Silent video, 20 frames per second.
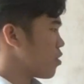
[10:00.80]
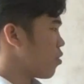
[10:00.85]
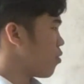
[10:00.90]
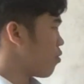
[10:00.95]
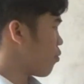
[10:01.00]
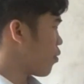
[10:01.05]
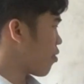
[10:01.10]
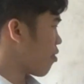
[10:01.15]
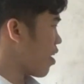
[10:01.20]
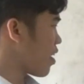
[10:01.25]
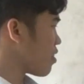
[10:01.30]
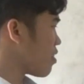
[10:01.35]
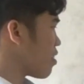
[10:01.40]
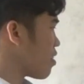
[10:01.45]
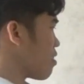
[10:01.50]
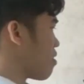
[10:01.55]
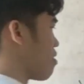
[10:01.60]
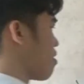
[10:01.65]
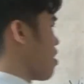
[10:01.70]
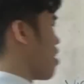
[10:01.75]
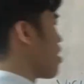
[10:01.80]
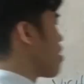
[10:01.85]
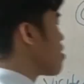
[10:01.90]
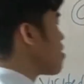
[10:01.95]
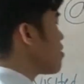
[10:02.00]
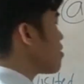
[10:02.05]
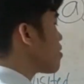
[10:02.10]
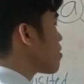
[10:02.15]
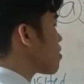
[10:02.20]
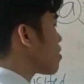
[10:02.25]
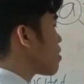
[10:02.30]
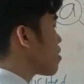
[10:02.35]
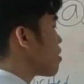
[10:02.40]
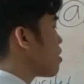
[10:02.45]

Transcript: So we write it there.